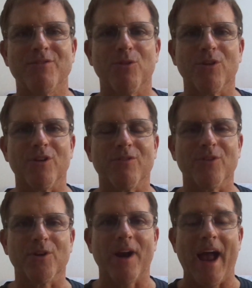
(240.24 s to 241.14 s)
for
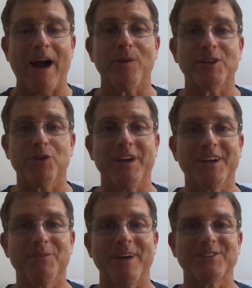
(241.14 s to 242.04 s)
for how he
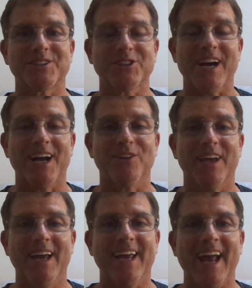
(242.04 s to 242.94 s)
treated him as a child.
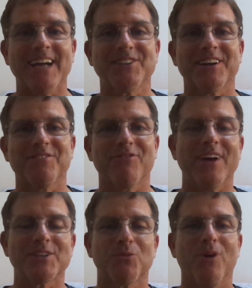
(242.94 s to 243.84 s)
He actually
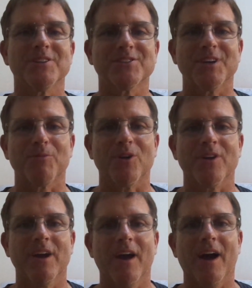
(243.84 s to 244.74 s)
confessed one
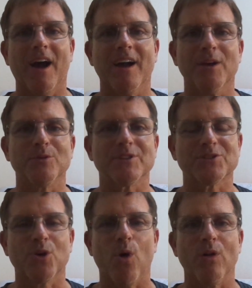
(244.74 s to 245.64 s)
summer uh, it was
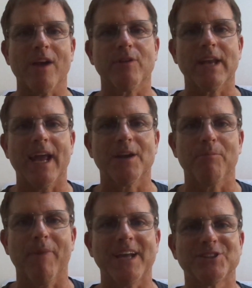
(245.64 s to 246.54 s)
his goal every day to
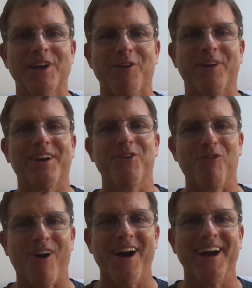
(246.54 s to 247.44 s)
make Jerry
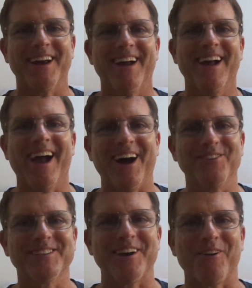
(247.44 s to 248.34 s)
cry.
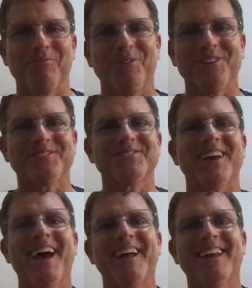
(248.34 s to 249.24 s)
How terrible is
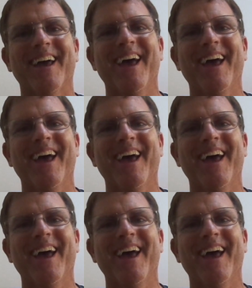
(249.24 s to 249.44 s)
that?